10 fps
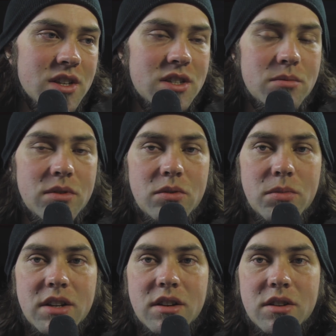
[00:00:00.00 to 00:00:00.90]
Some of you
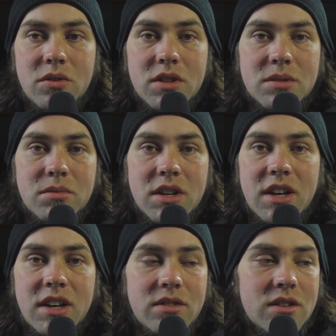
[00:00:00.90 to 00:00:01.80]
might not know this, but
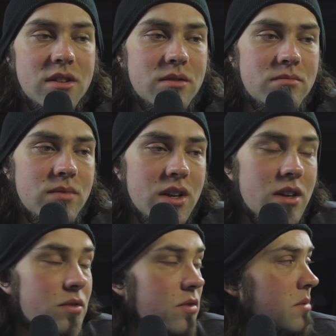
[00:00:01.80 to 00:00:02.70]
I have a
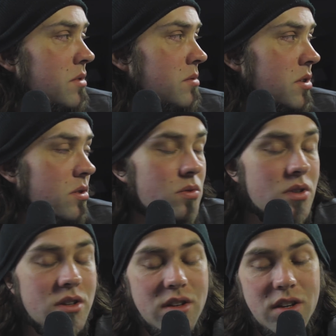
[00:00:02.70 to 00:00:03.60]
family of my own,
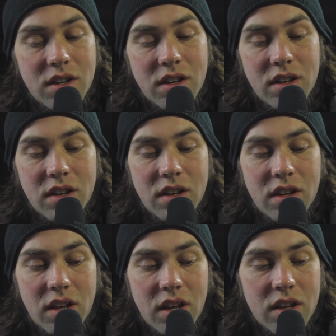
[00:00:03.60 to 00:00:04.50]

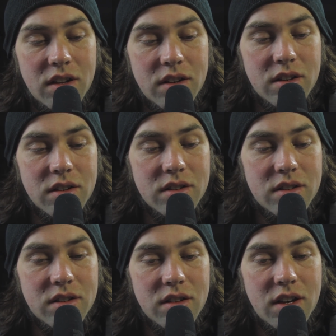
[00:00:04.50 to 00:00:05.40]
and
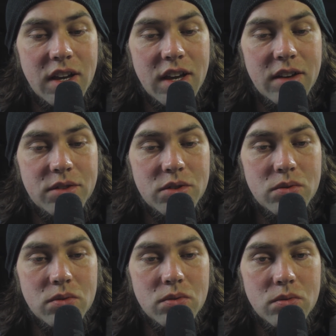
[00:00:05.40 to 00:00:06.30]
I have
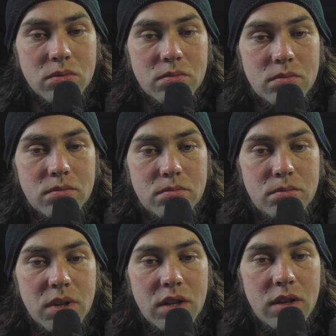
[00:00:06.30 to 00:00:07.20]

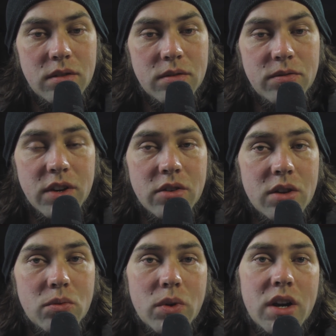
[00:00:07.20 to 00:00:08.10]
to be very
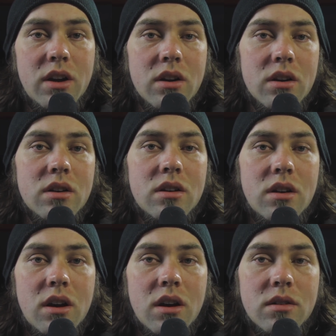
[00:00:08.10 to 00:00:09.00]
aware
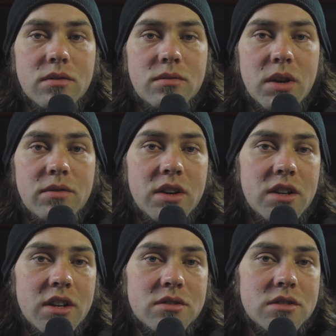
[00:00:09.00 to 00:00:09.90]
of my
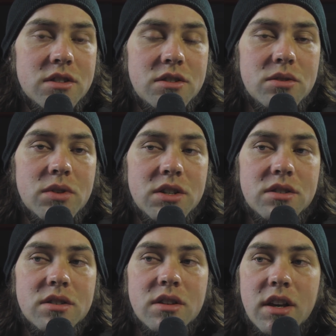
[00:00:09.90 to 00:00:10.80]
financial
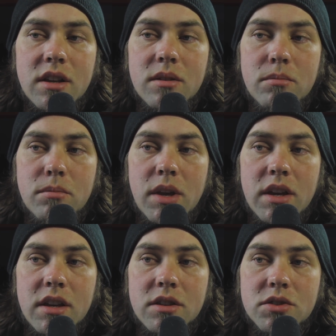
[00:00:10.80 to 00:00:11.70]
situation and
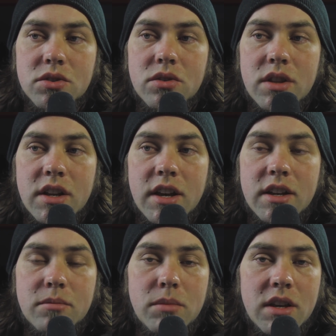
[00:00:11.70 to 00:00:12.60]
making sure that I
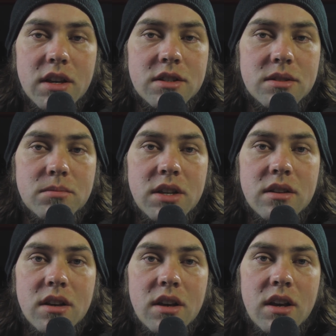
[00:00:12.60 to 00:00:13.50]
can make ends meet.
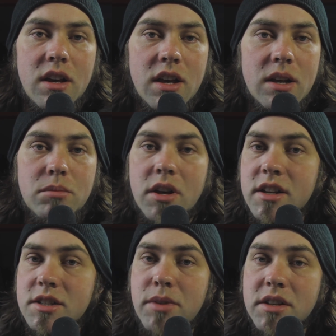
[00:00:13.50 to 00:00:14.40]
And I'm not
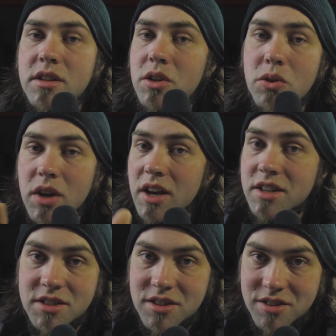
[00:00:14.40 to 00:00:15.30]
expecting you
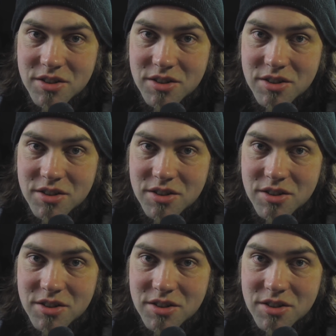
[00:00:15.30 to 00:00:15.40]
guys